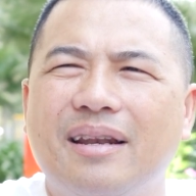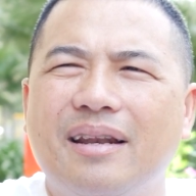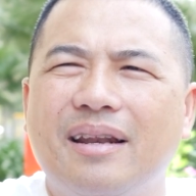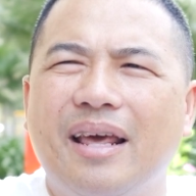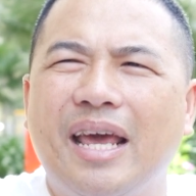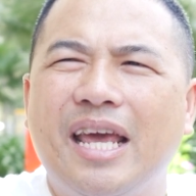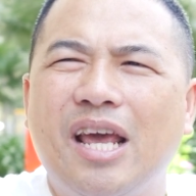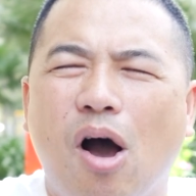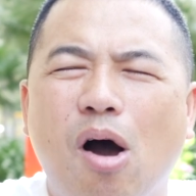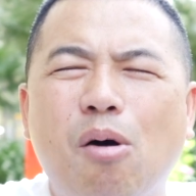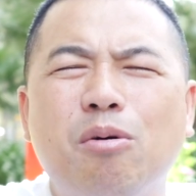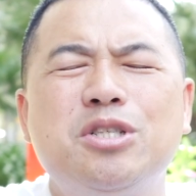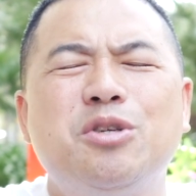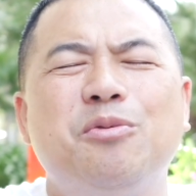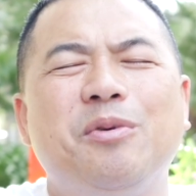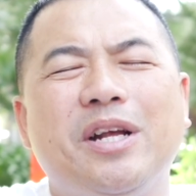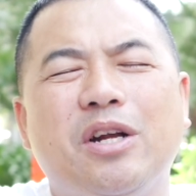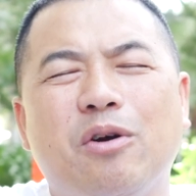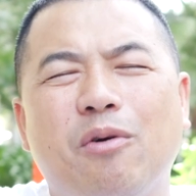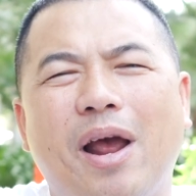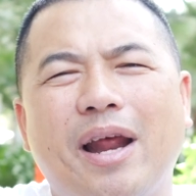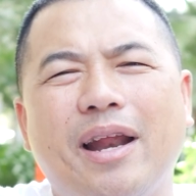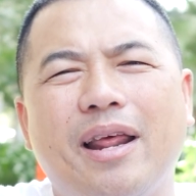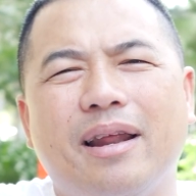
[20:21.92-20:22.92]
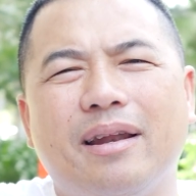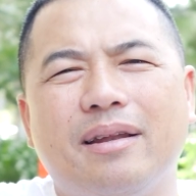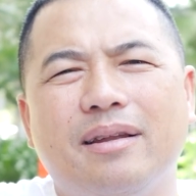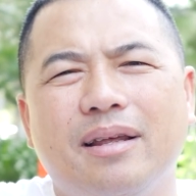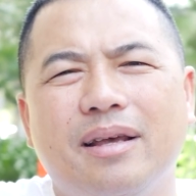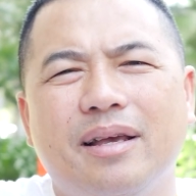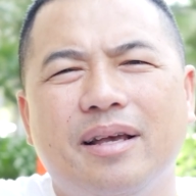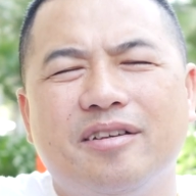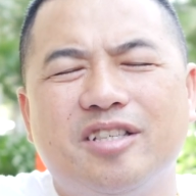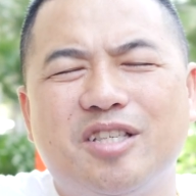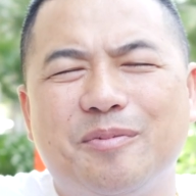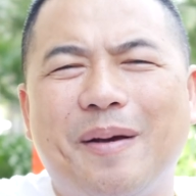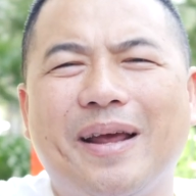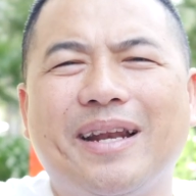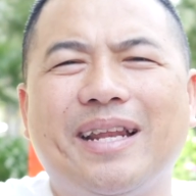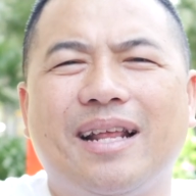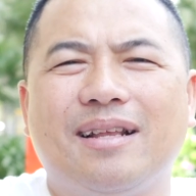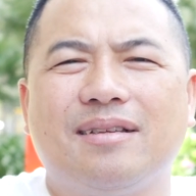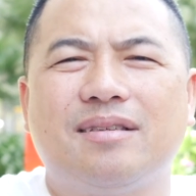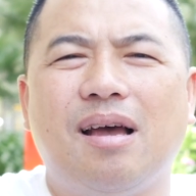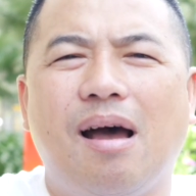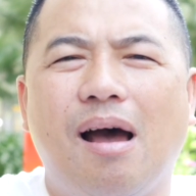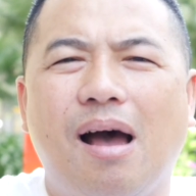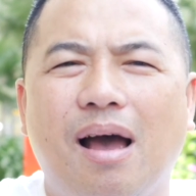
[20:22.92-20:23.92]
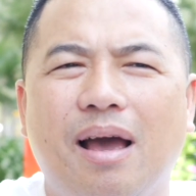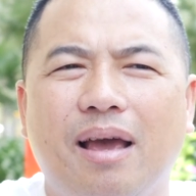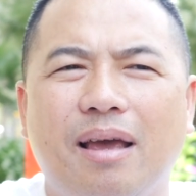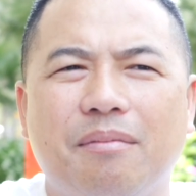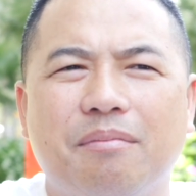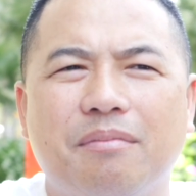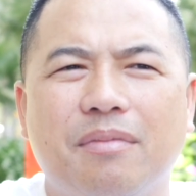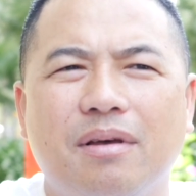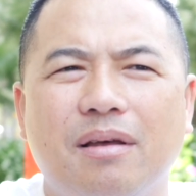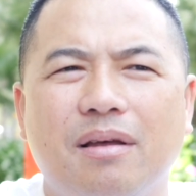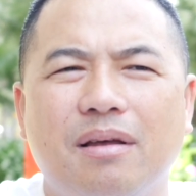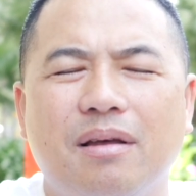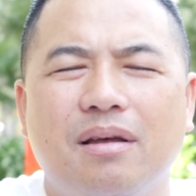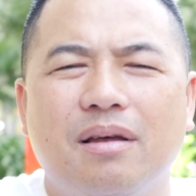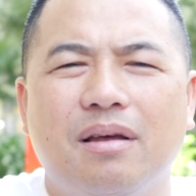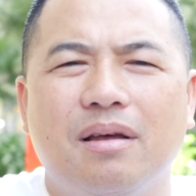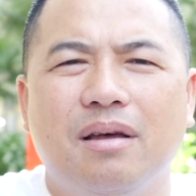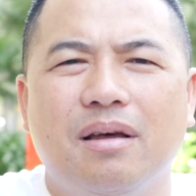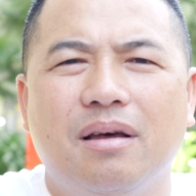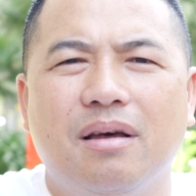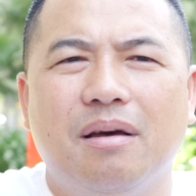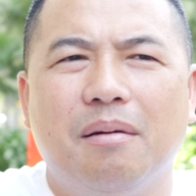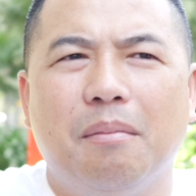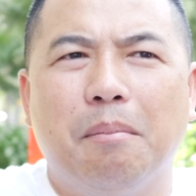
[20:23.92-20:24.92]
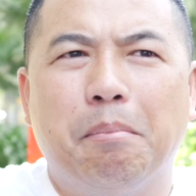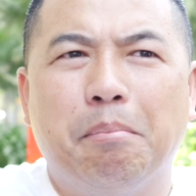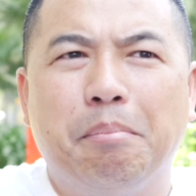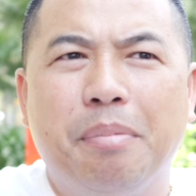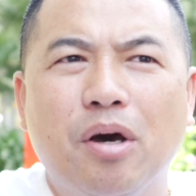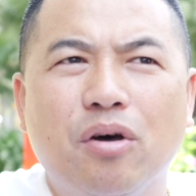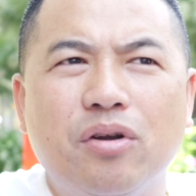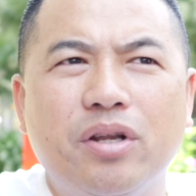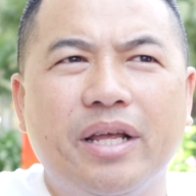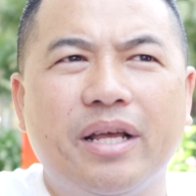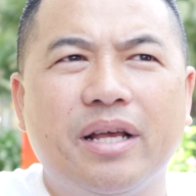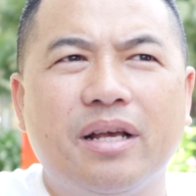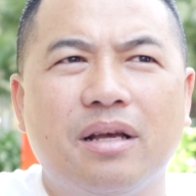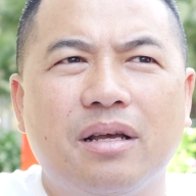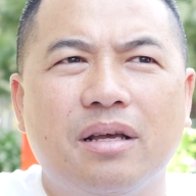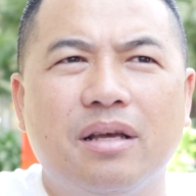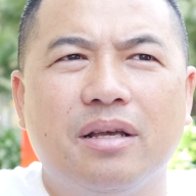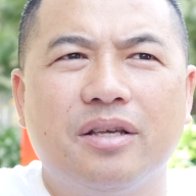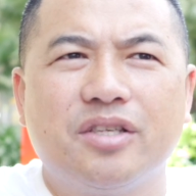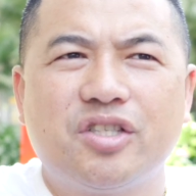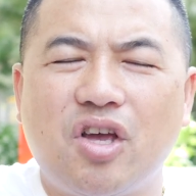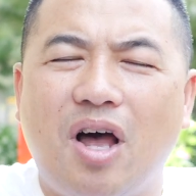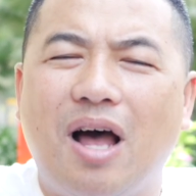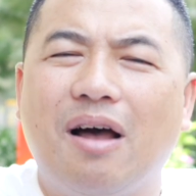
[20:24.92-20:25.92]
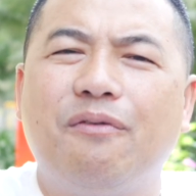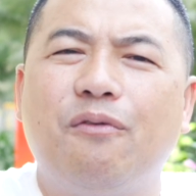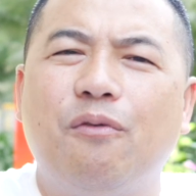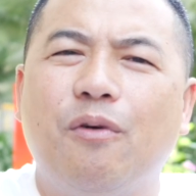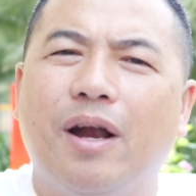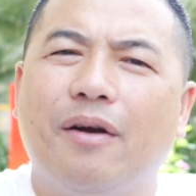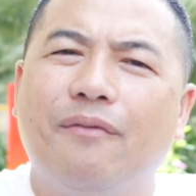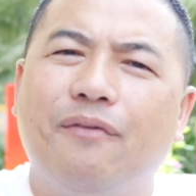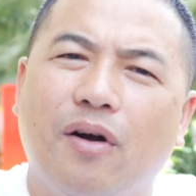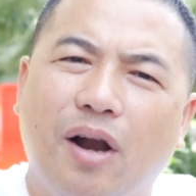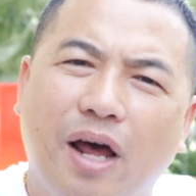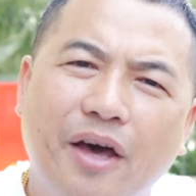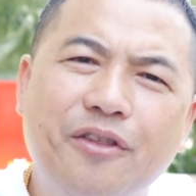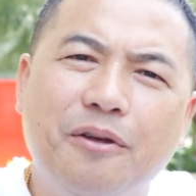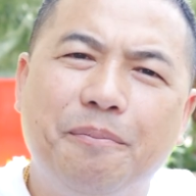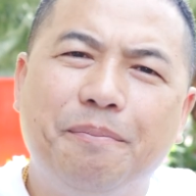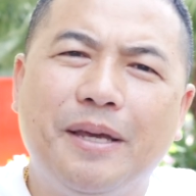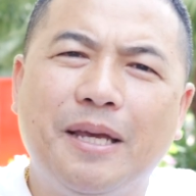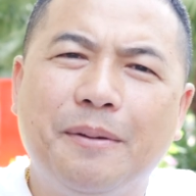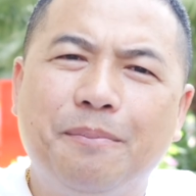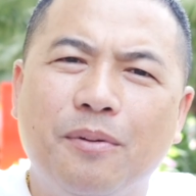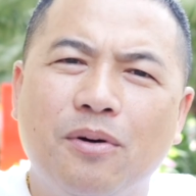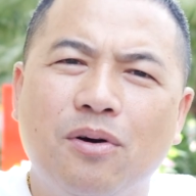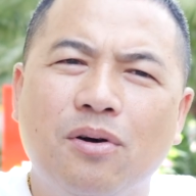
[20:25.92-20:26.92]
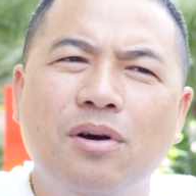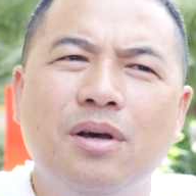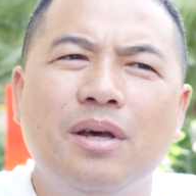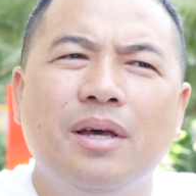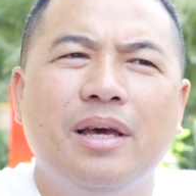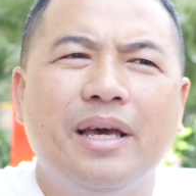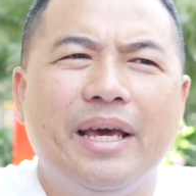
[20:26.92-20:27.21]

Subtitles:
he always regretted spending time building software for other people.